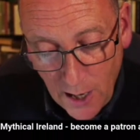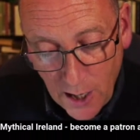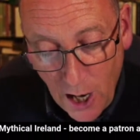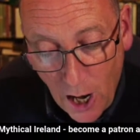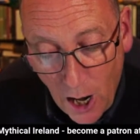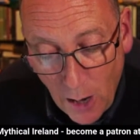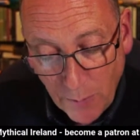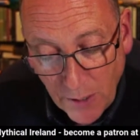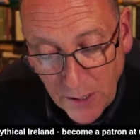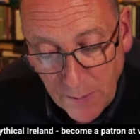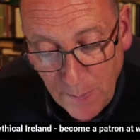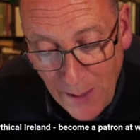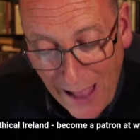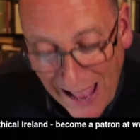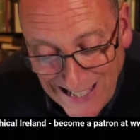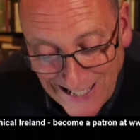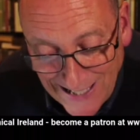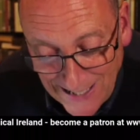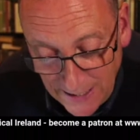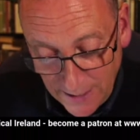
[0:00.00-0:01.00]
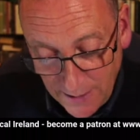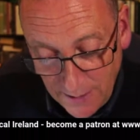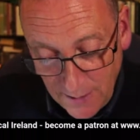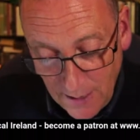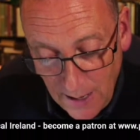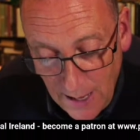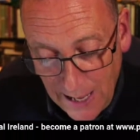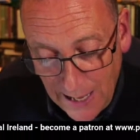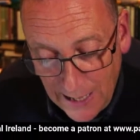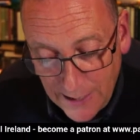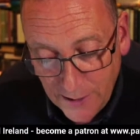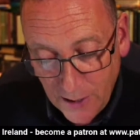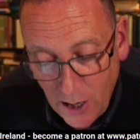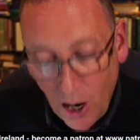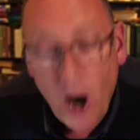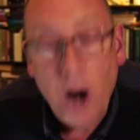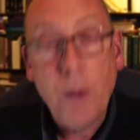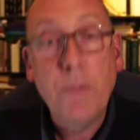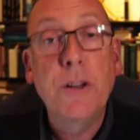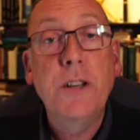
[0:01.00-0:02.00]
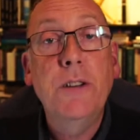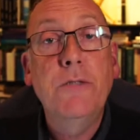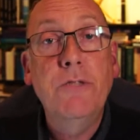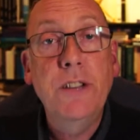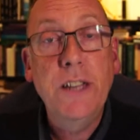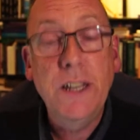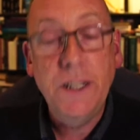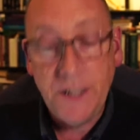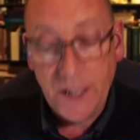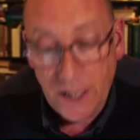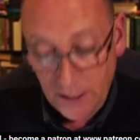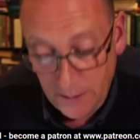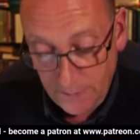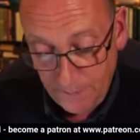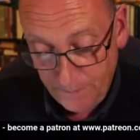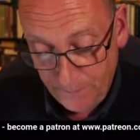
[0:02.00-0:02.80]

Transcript: Carberry Baskin, and Carberry Riada.